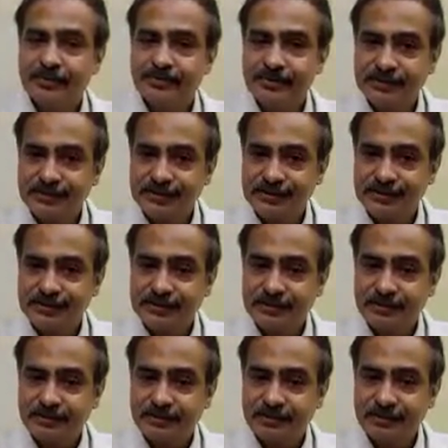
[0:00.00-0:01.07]
which is
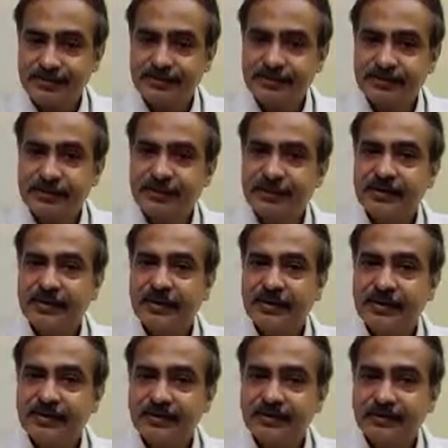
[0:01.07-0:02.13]
meshwork or
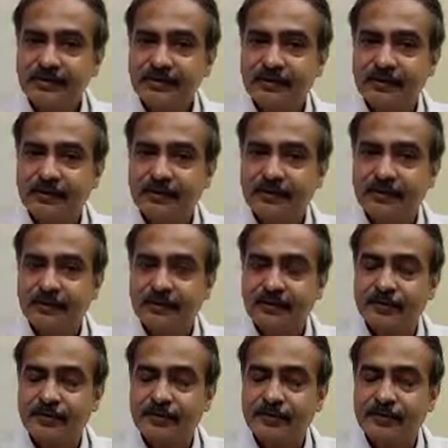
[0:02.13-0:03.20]
network of
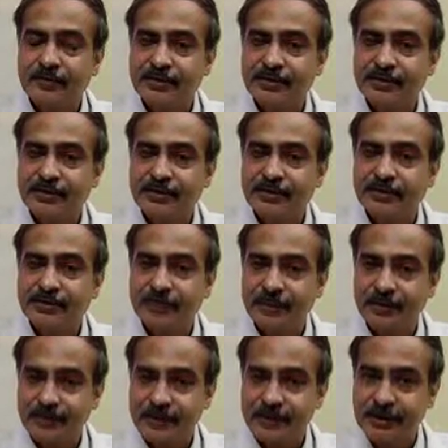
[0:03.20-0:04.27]
closely
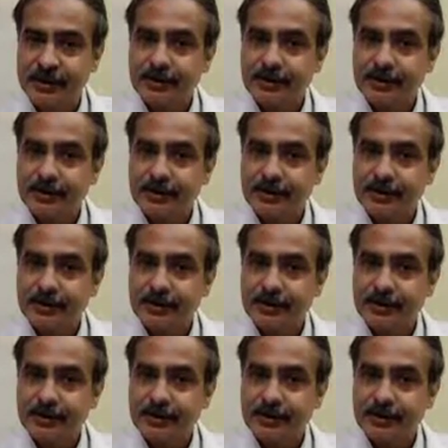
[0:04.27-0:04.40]
interwoven